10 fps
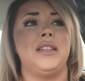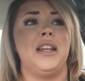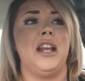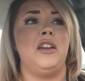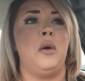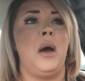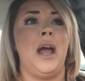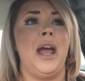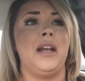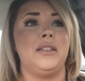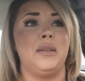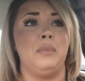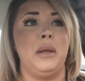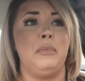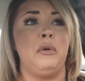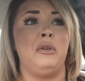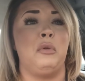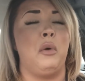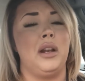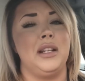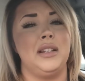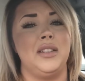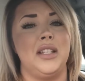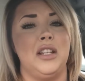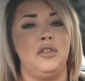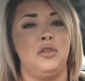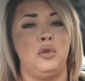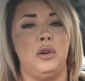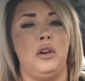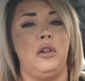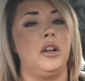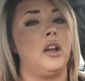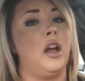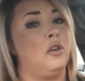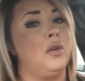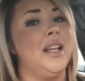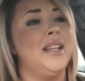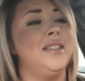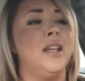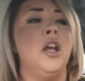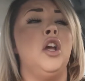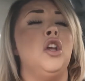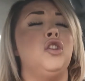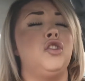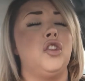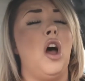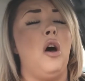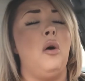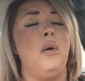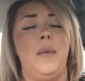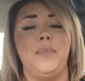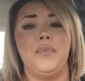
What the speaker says: and I know I had some people who are wanting to see a tutorial on a cut crease. So